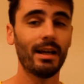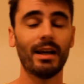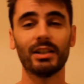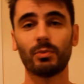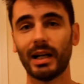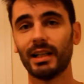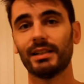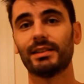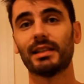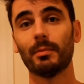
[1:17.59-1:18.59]
as well
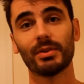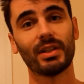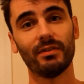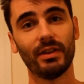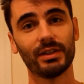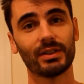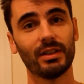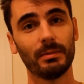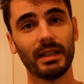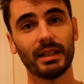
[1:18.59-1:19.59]
as some stuff that's going
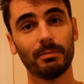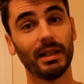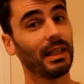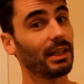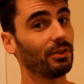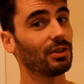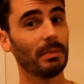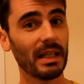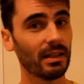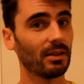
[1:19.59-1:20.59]
to be completely new to
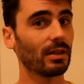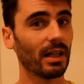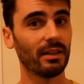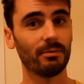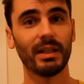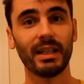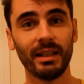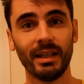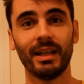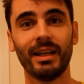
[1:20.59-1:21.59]
me, and I'll kind of
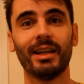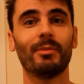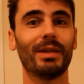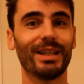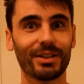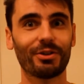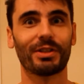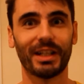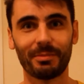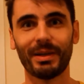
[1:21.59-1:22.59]
be being your
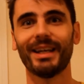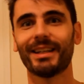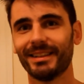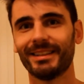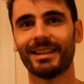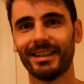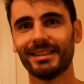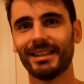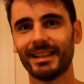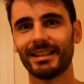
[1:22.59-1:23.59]
guinea pig and kind of
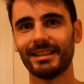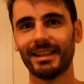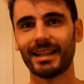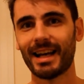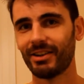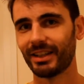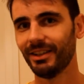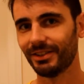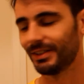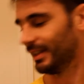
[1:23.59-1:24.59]
seeing how it
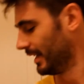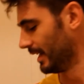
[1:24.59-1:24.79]
goes.